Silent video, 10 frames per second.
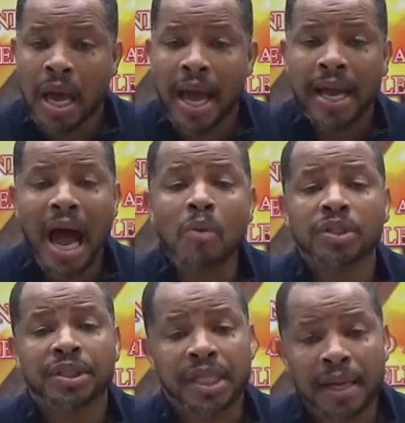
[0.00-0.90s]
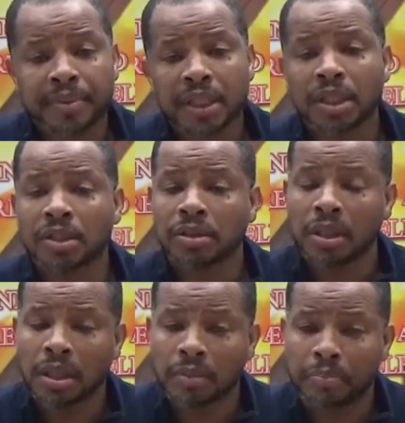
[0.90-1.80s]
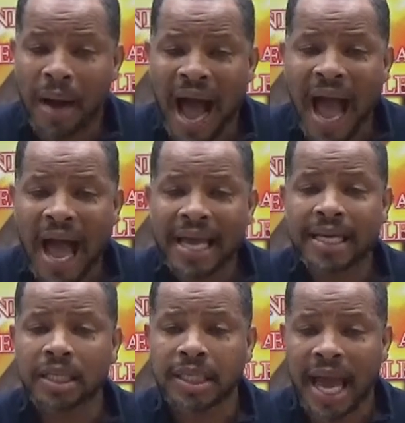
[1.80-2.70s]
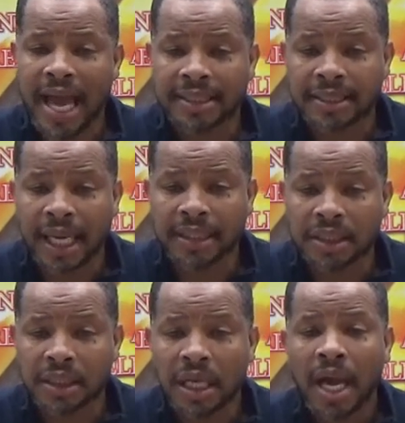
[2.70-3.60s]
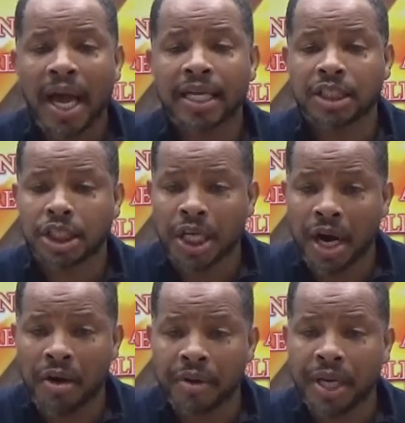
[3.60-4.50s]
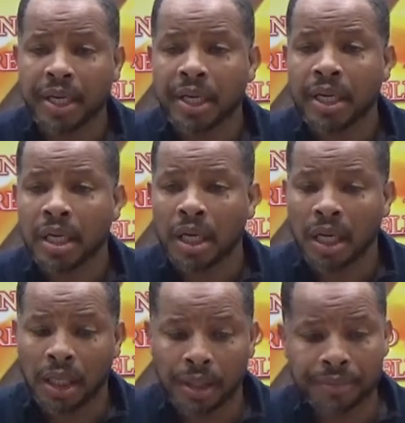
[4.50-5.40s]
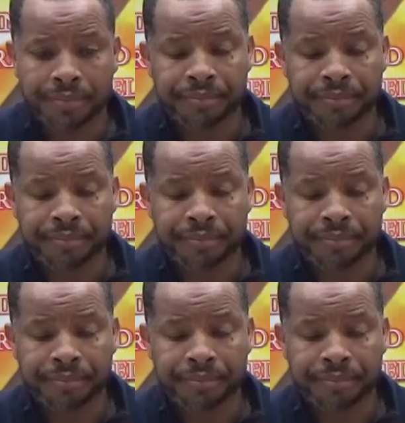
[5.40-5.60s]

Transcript: and I was tempted to buy in a gas station a cherry, uh,